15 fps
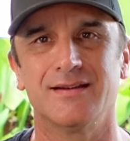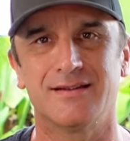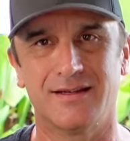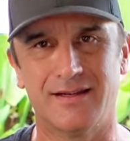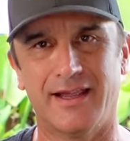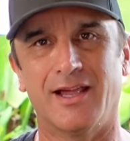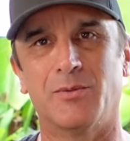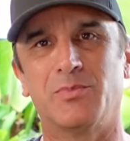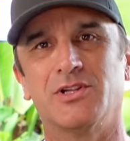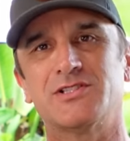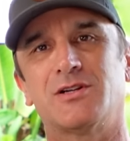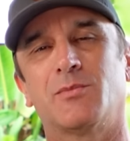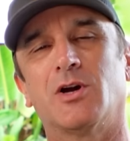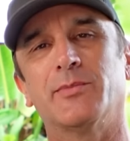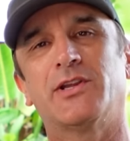Today on
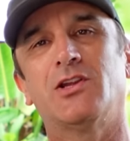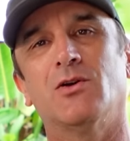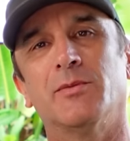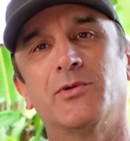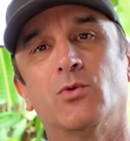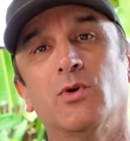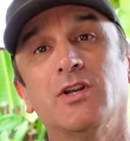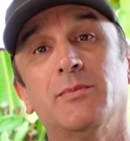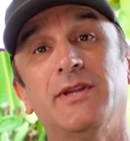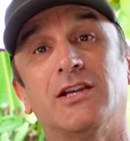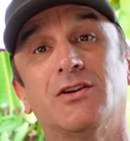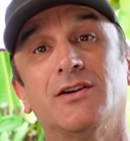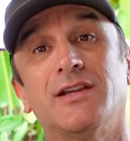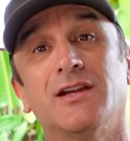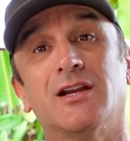Ballistic B B Q, I'm going to be
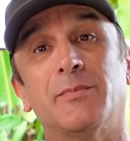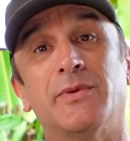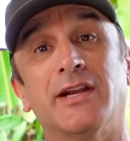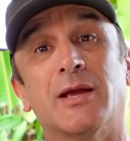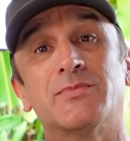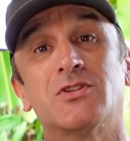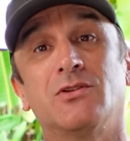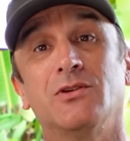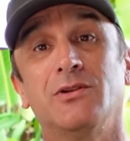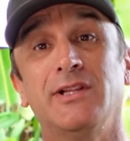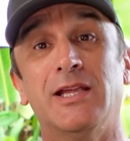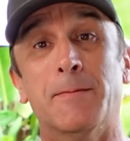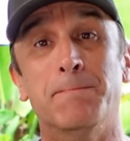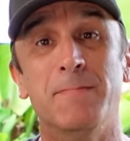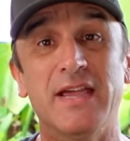cooking up an
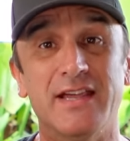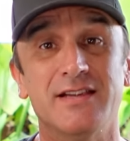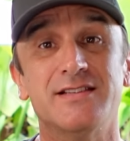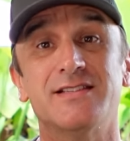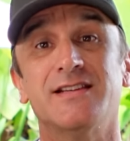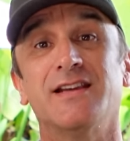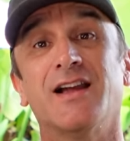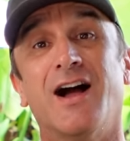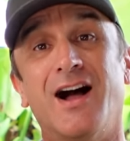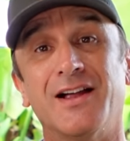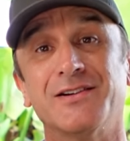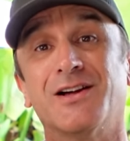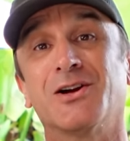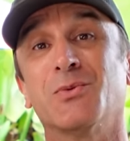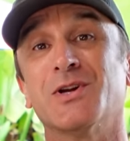absolutely amazing hot dog